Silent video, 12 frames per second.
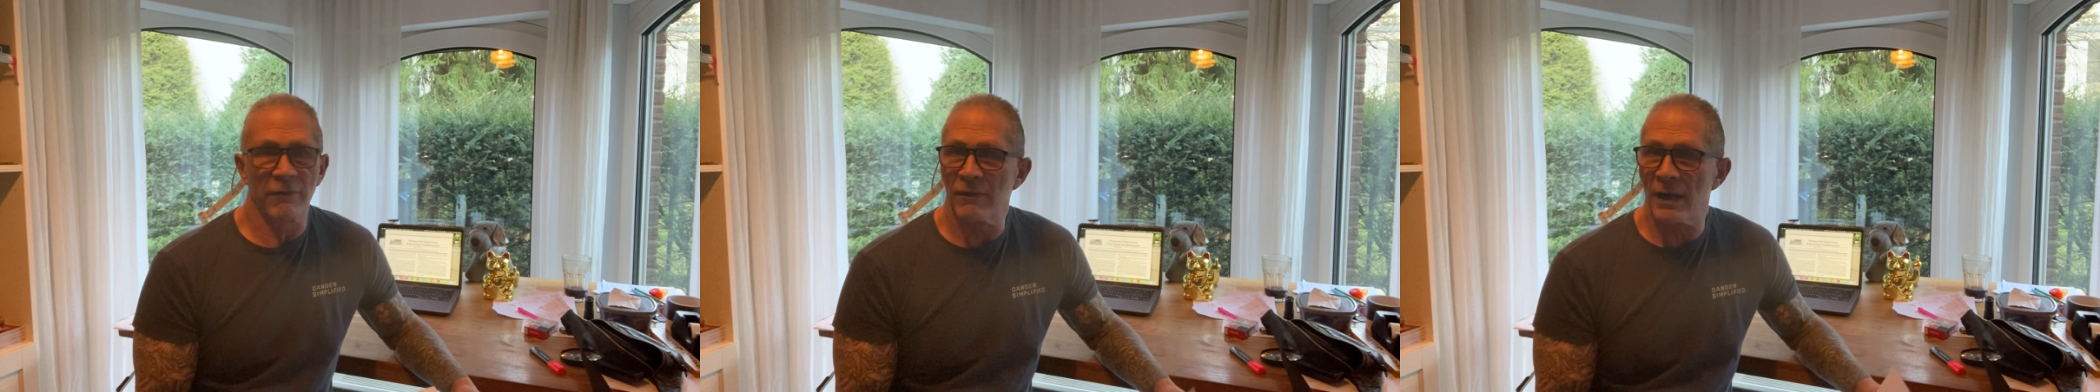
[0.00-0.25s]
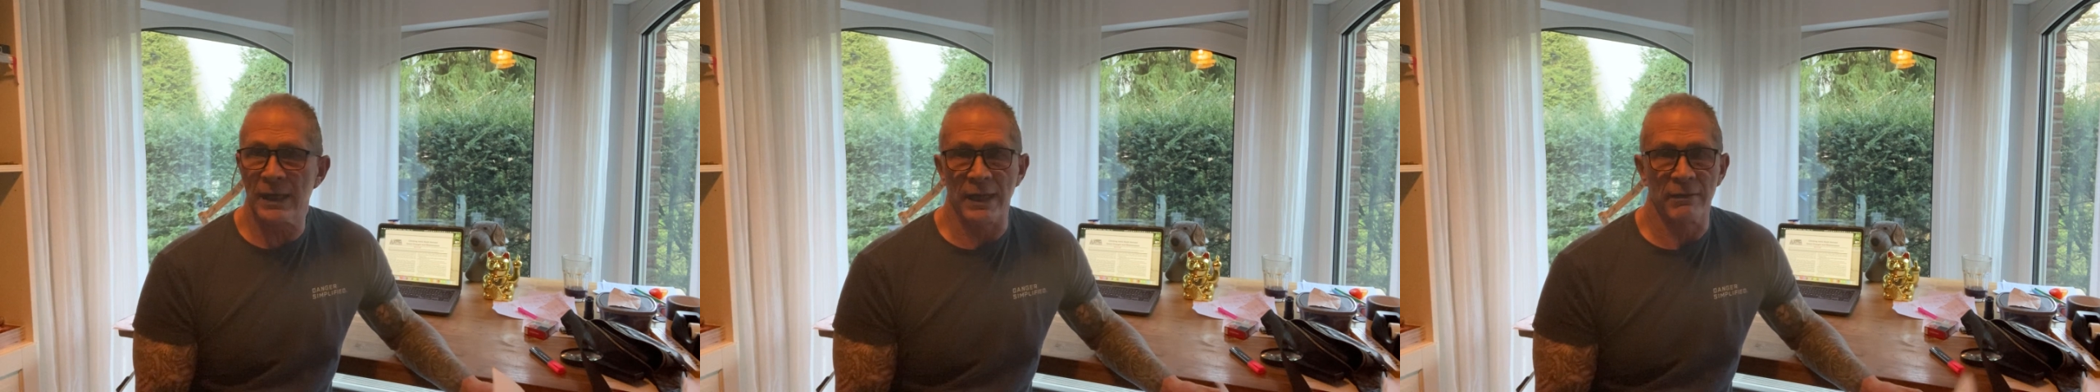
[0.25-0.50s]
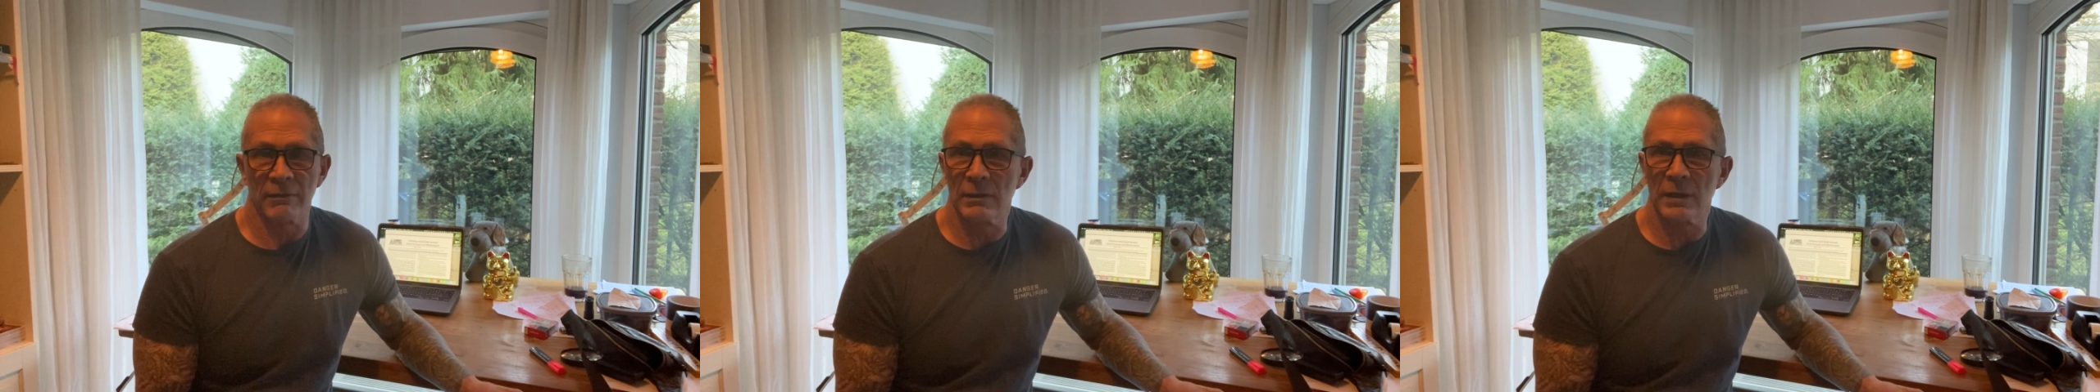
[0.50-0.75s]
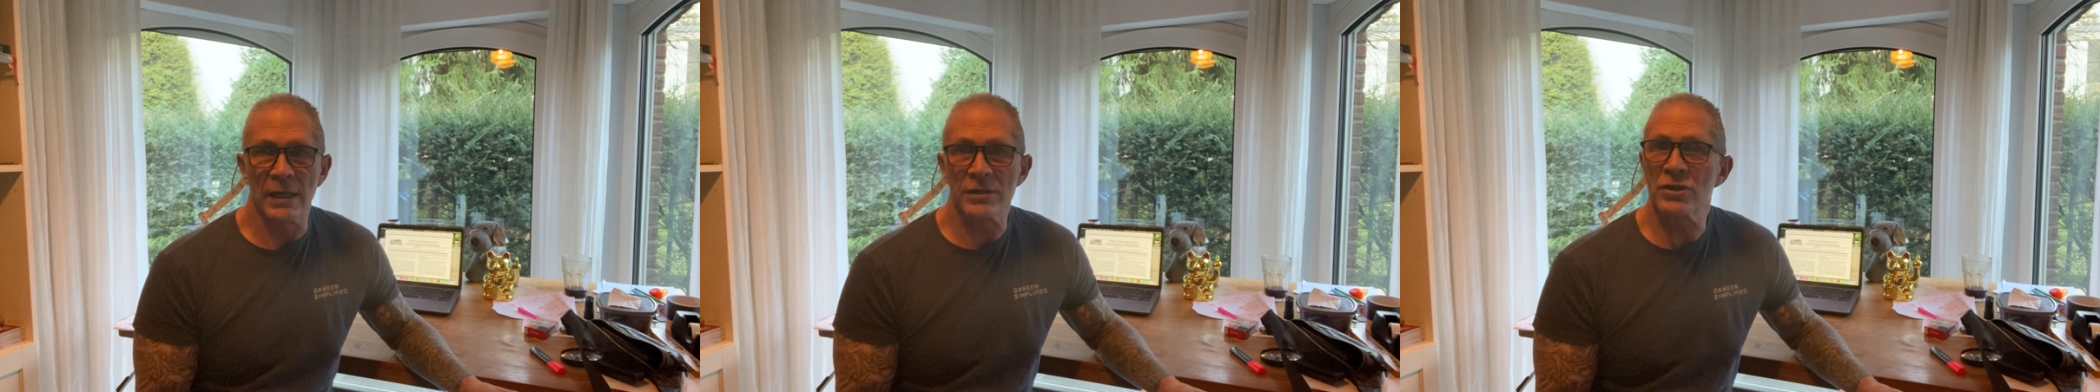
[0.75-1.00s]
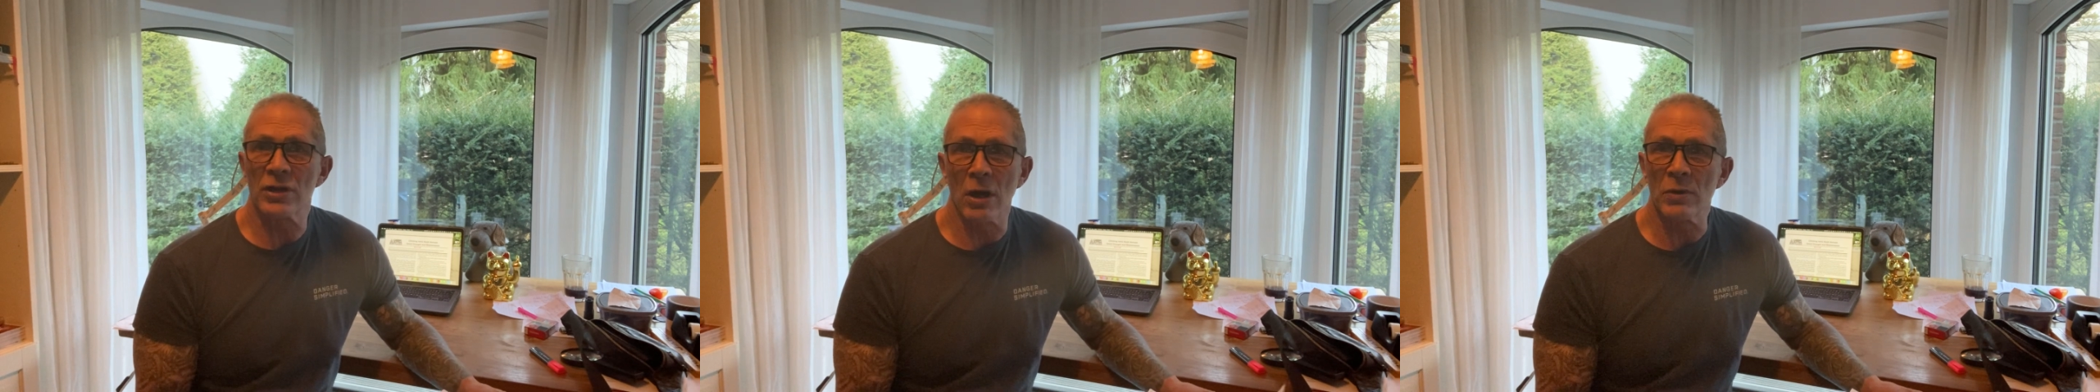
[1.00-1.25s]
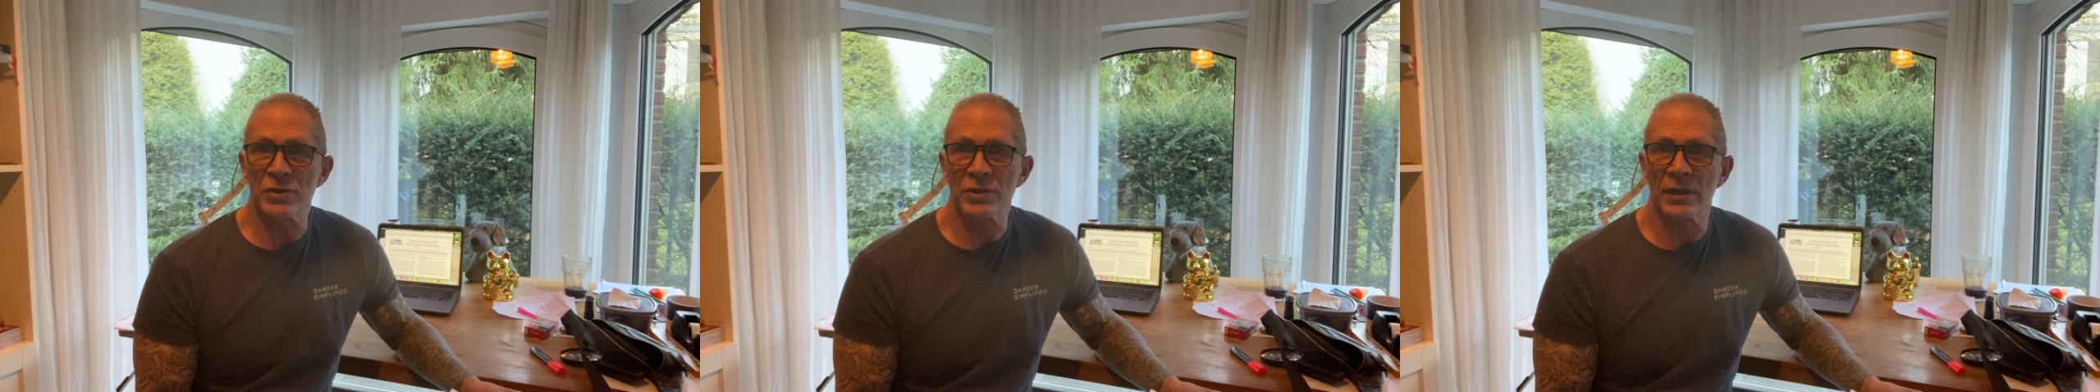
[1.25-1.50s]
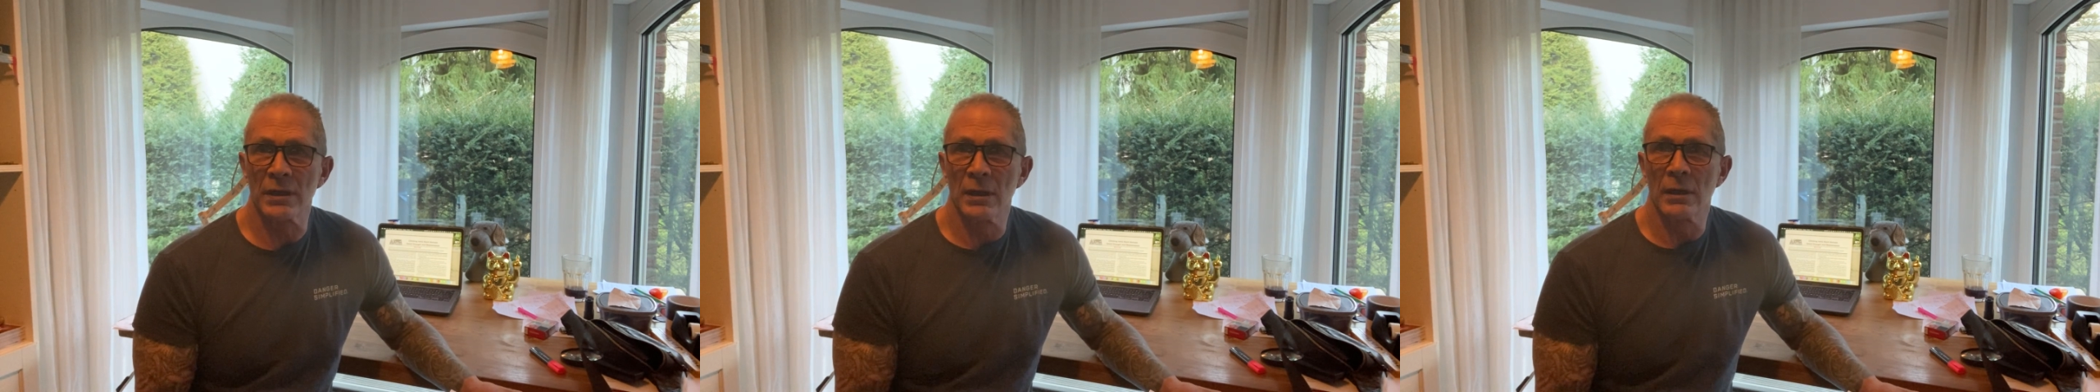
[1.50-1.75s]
fuck it, it's toast.